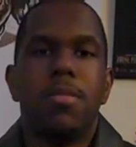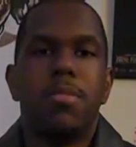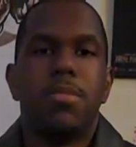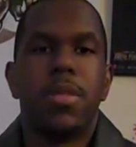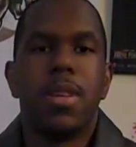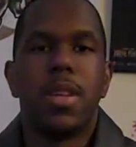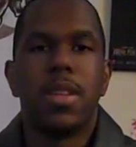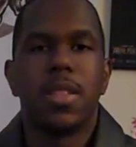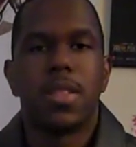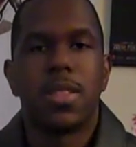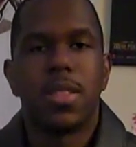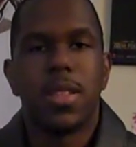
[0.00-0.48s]

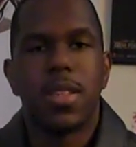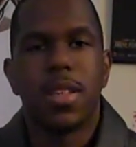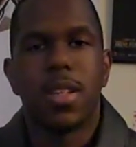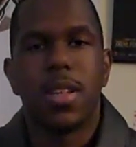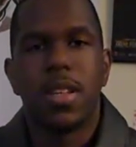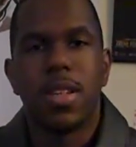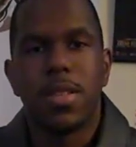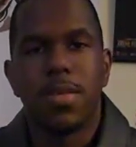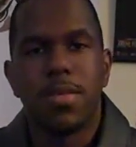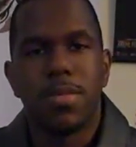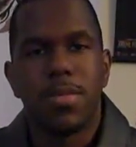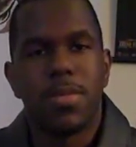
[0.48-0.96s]
but
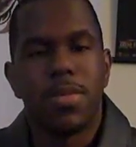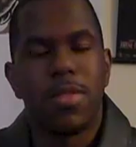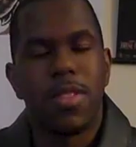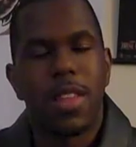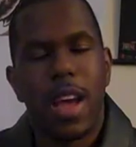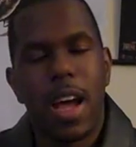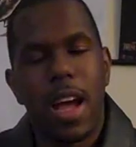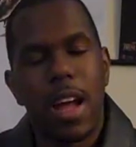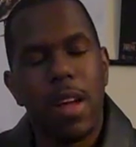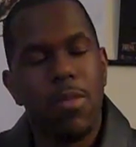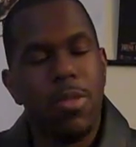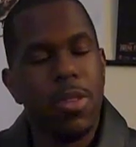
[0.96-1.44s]

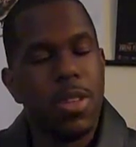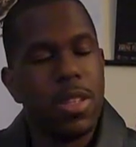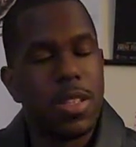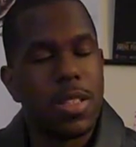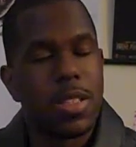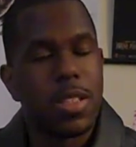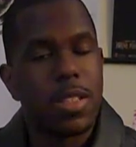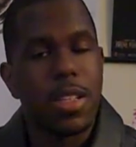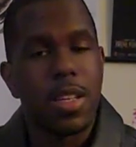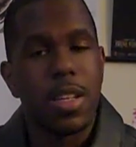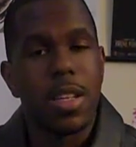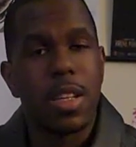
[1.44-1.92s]
I wouldn't
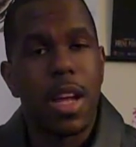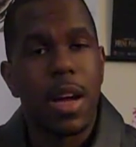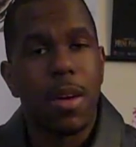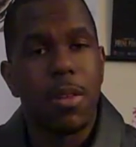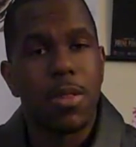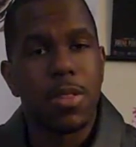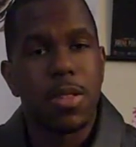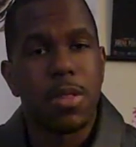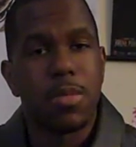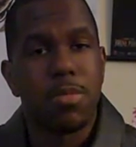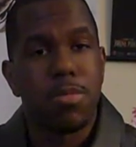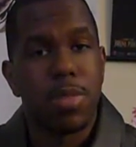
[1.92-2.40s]
say that
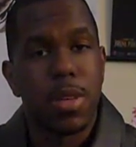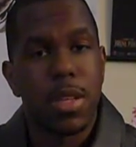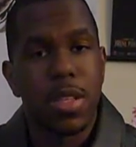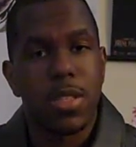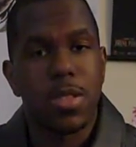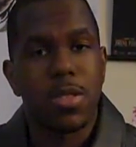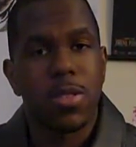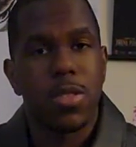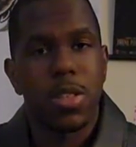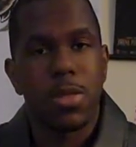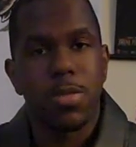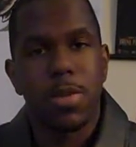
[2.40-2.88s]
was the
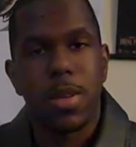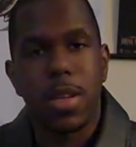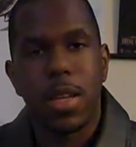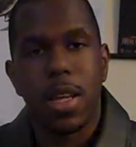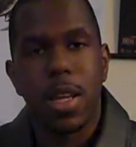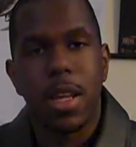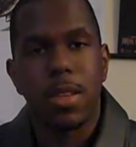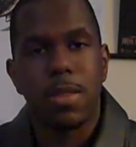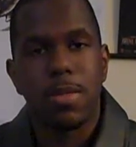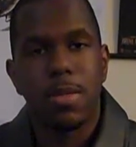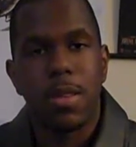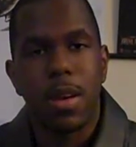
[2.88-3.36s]
best choice by
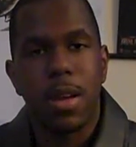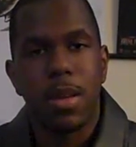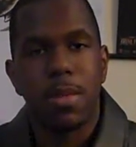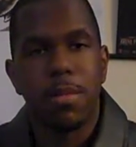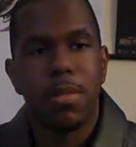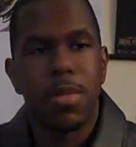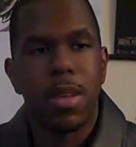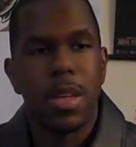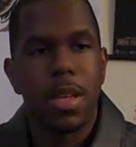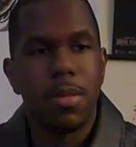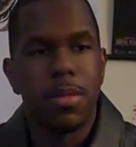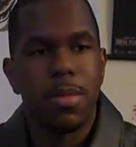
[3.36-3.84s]
GameSpot.
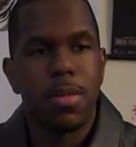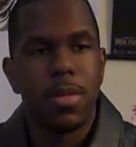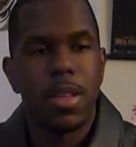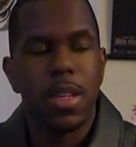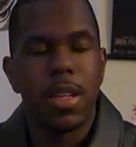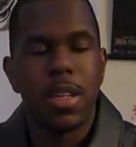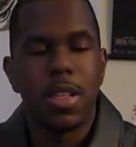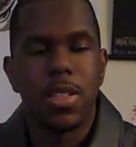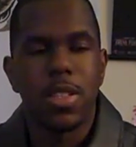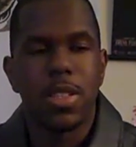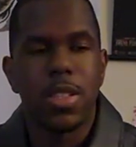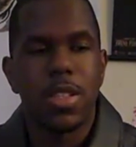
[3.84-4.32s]

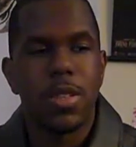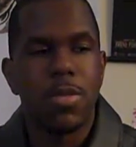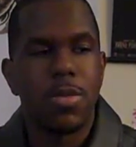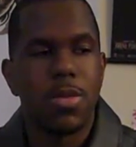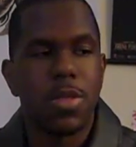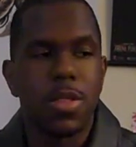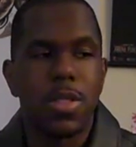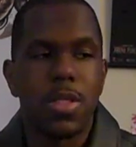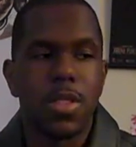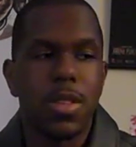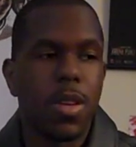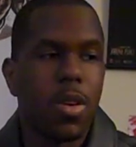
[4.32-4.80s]
Maybe she
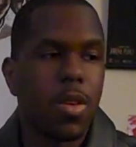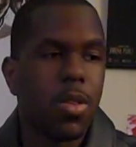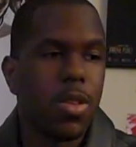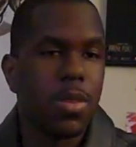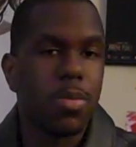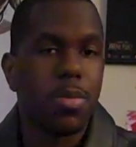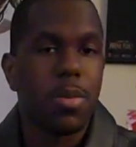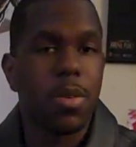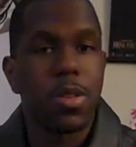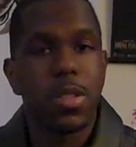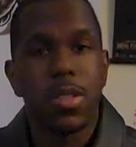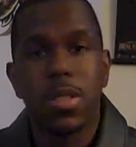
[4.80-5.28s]
was the only
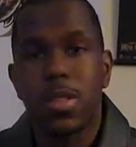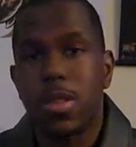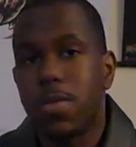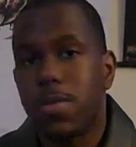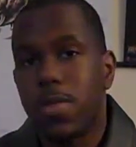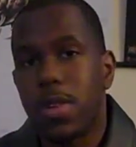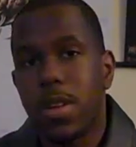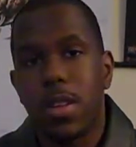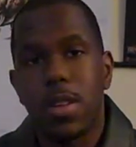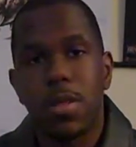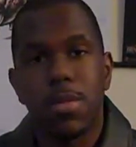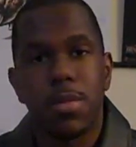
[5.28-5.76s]
person
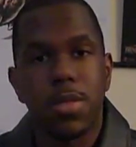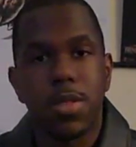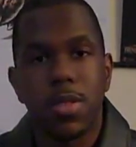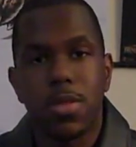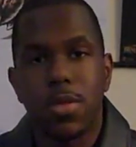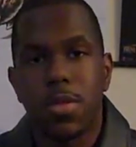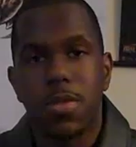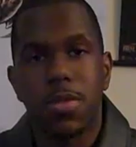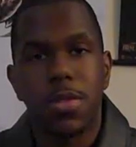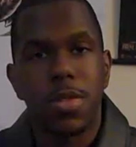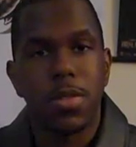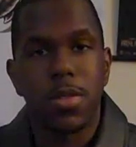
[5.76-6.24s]
available to
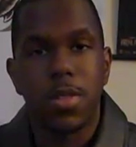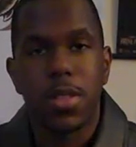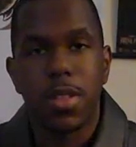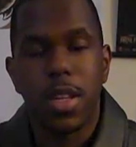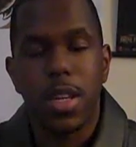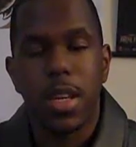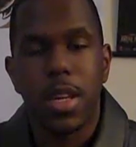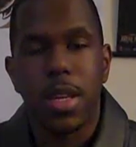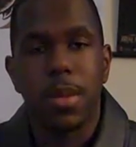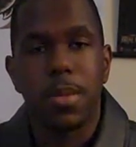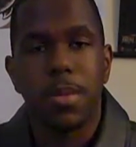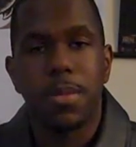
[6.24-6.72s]
review the
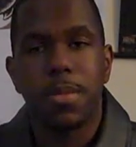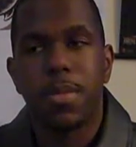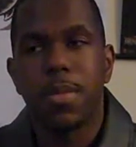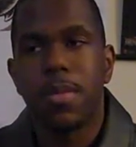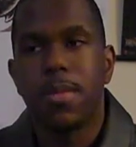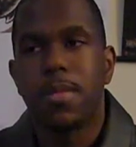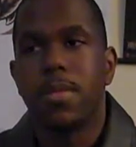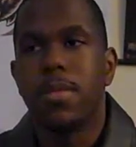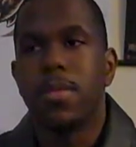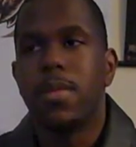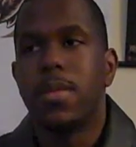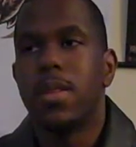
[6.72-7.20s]
game.
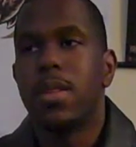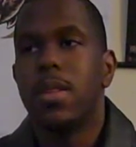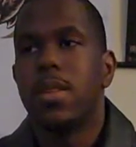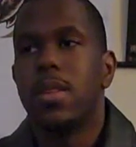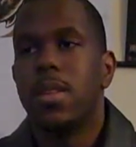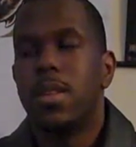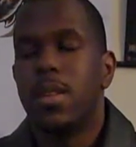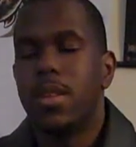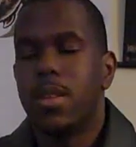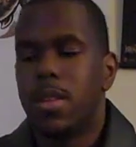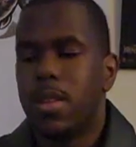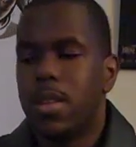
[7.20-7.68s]

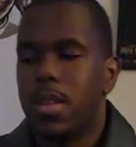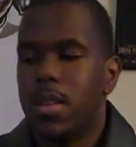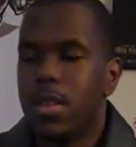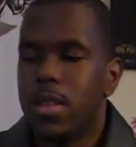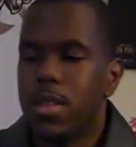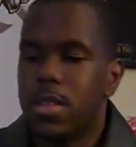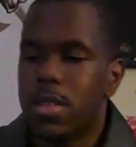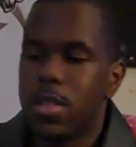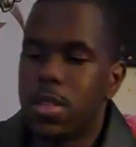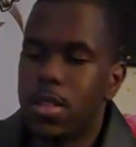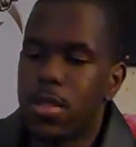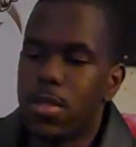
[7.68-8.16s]

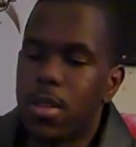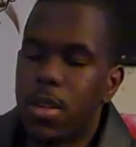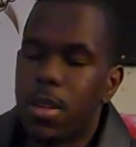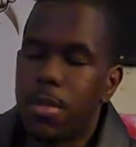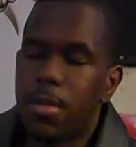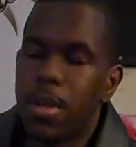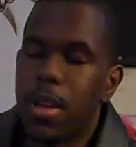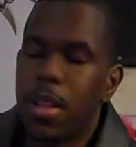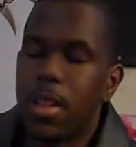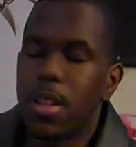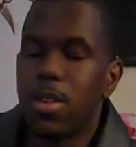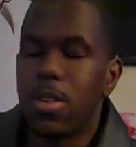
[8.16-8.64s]
So
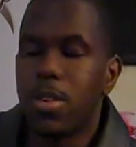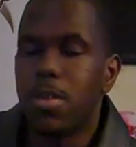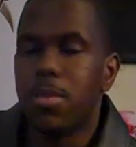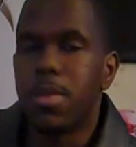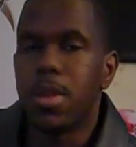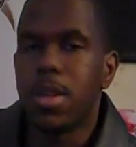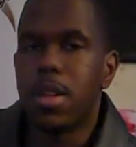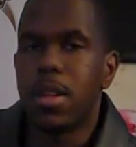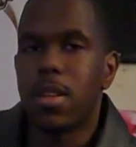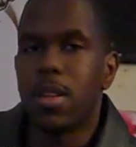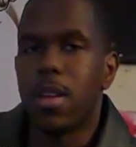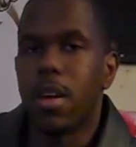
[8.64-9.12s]
a little
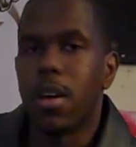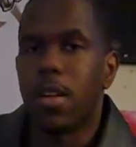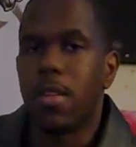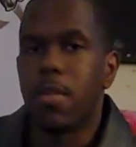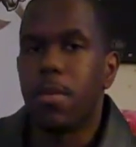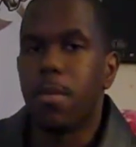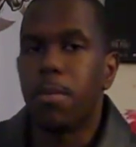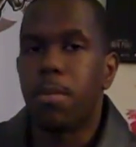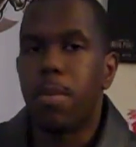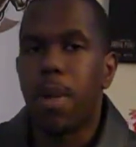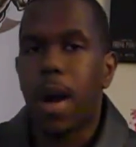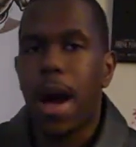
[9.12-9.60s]
bit
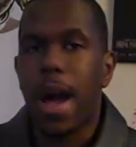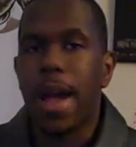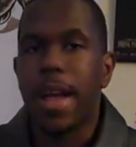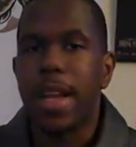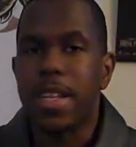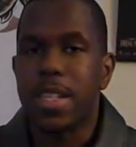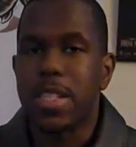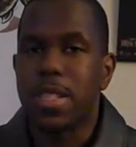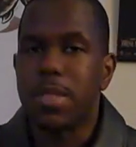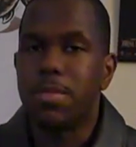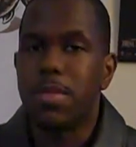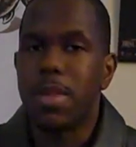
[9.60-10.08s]
of
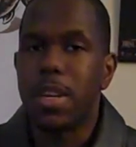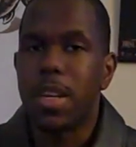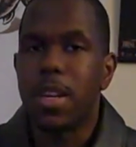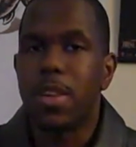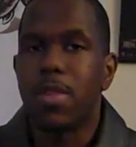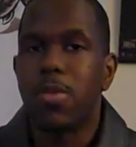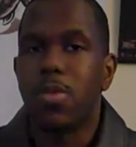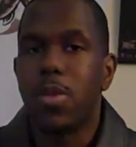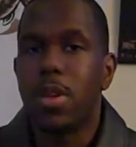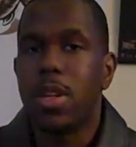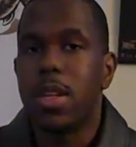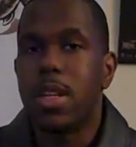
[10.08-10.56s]
bias may
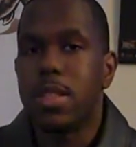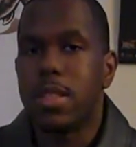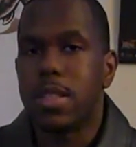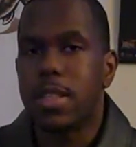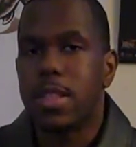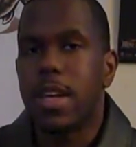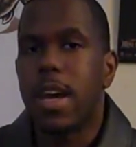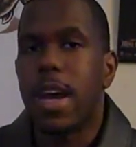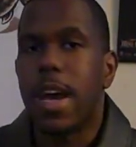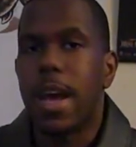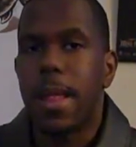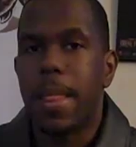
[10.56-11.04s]
have went into
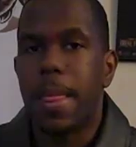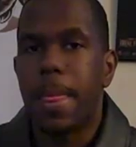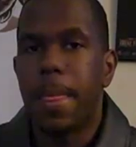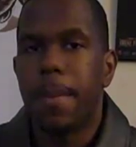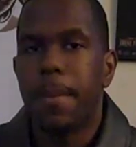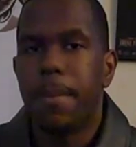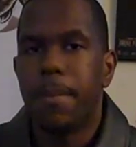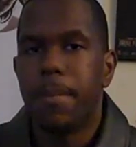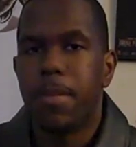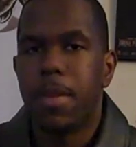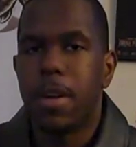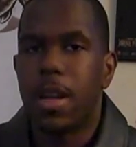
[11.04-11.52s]
that.
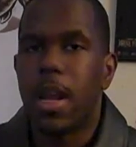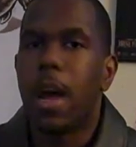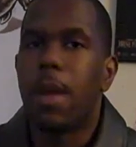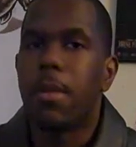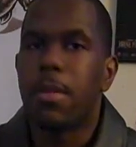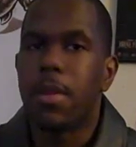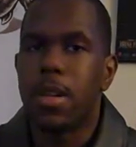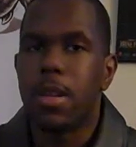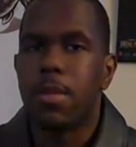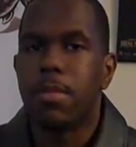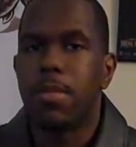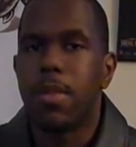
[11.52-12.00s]
But I'm
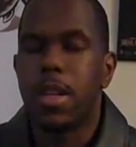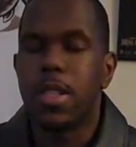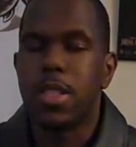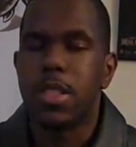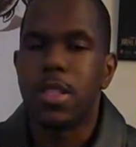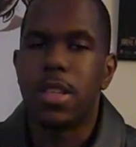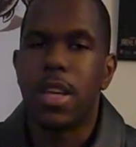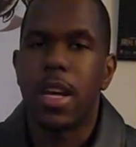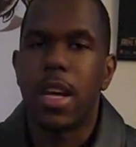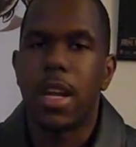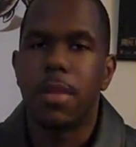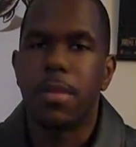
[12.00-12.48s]
going to
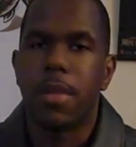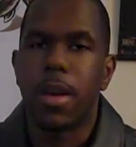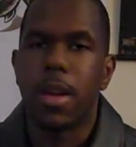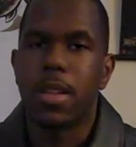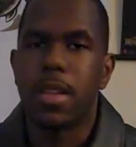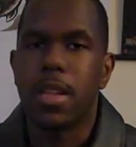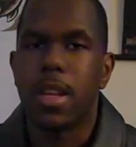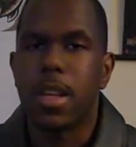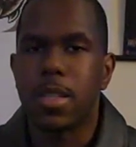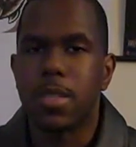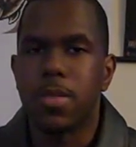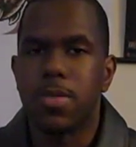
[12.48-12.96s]
mention that in my
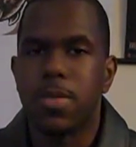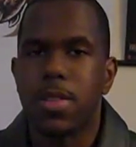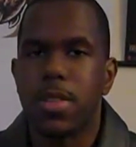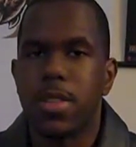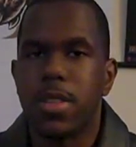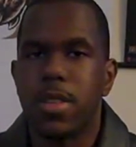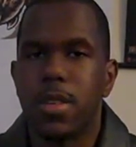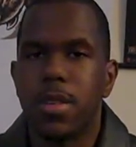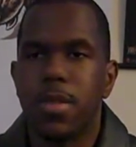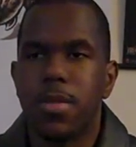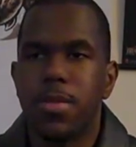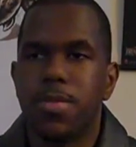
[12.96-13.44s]
next
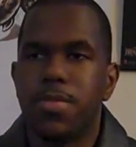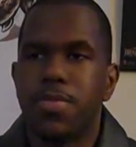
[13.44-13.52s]
video.